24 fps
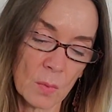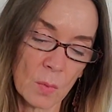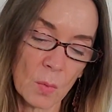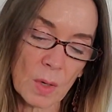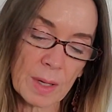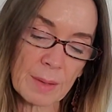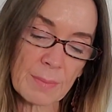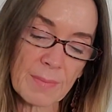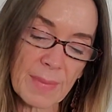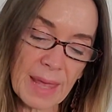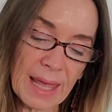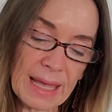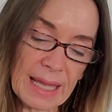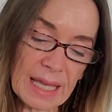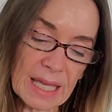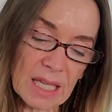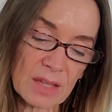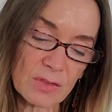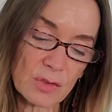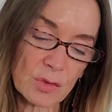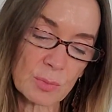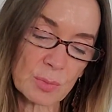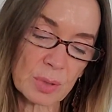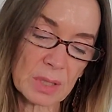We may
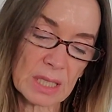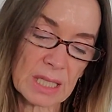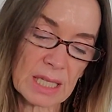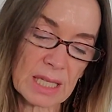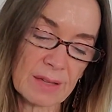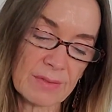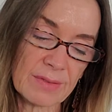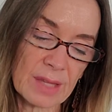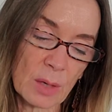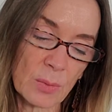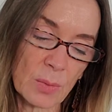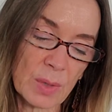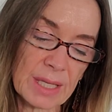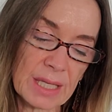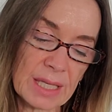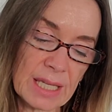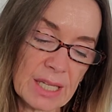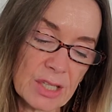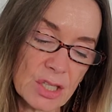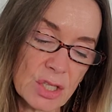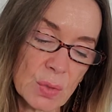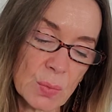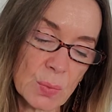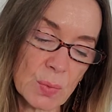even believe that we
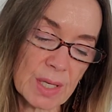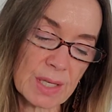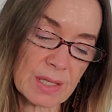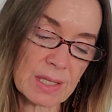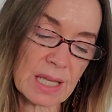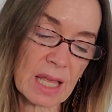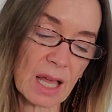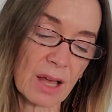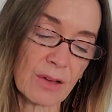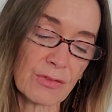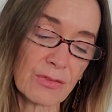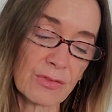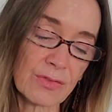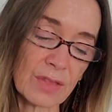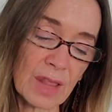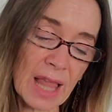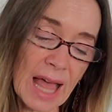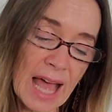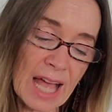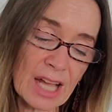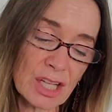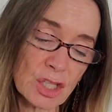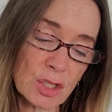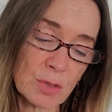need to risk a
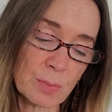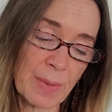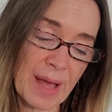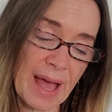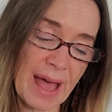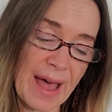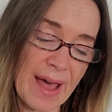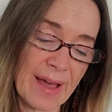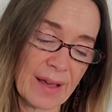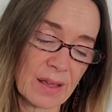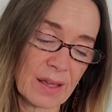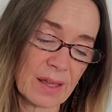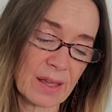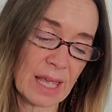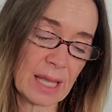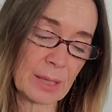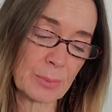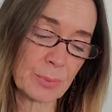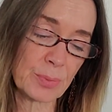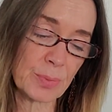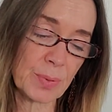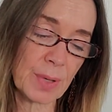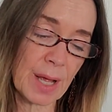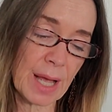flashback
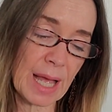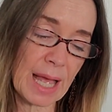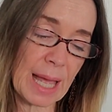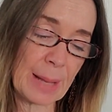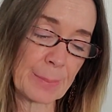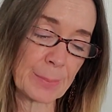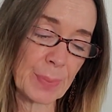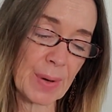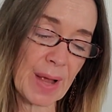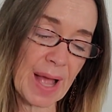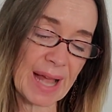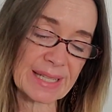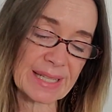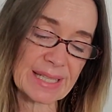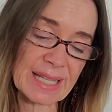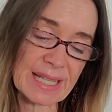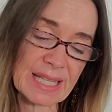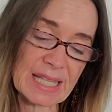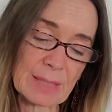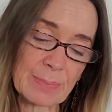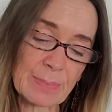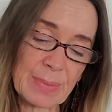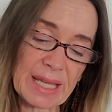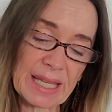and, and practice
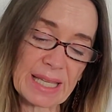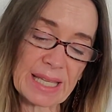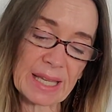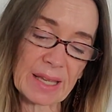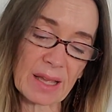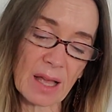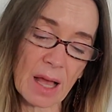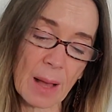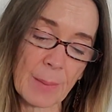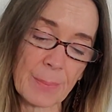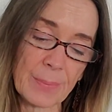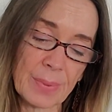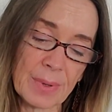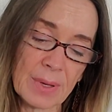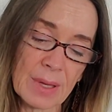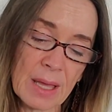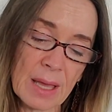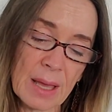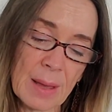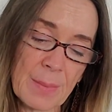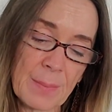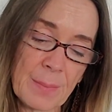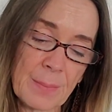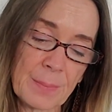speaking up.
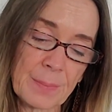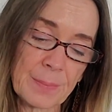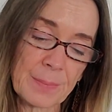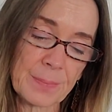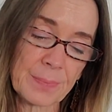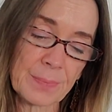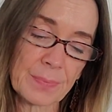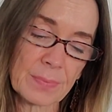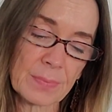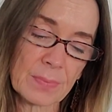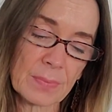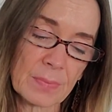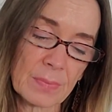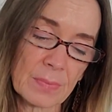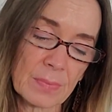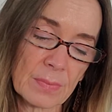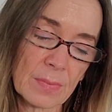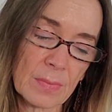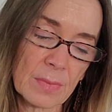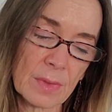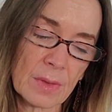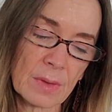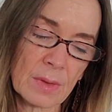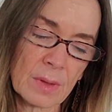
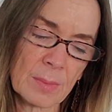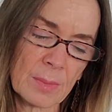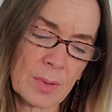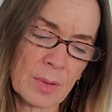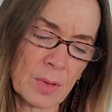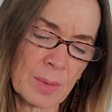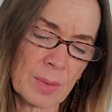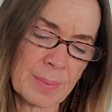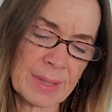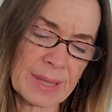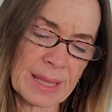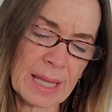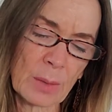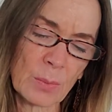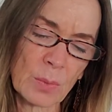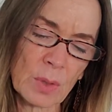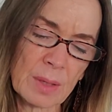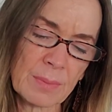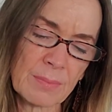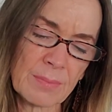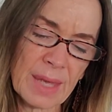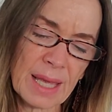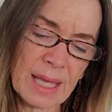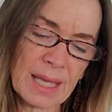Let me repeat that.
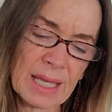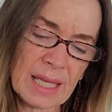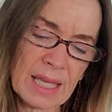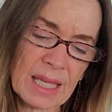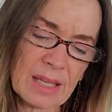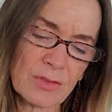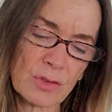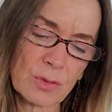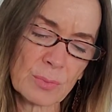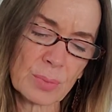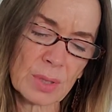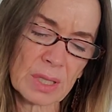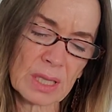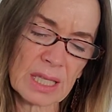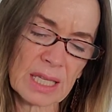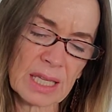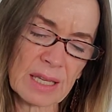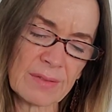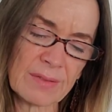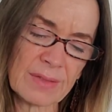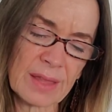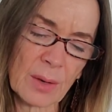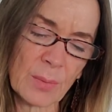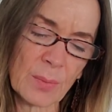We may even
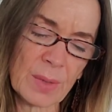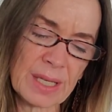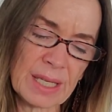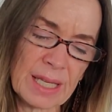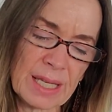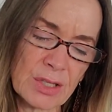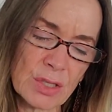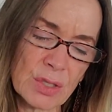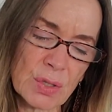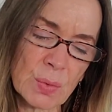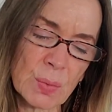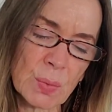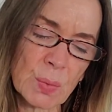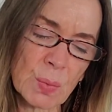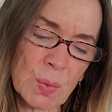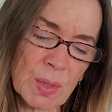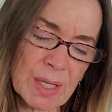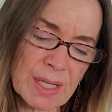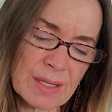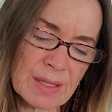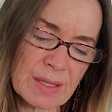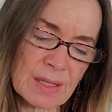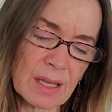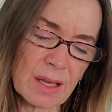believe that we need to
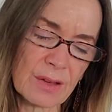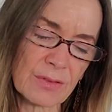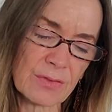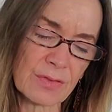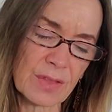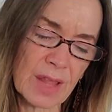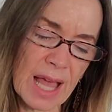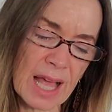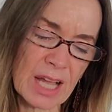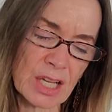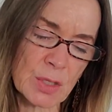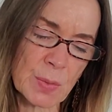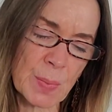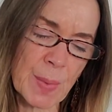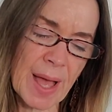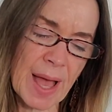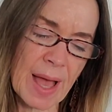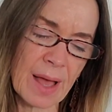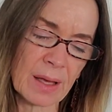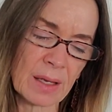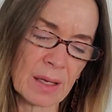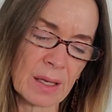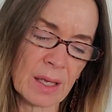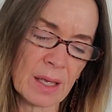risk a
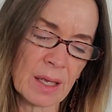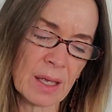flashback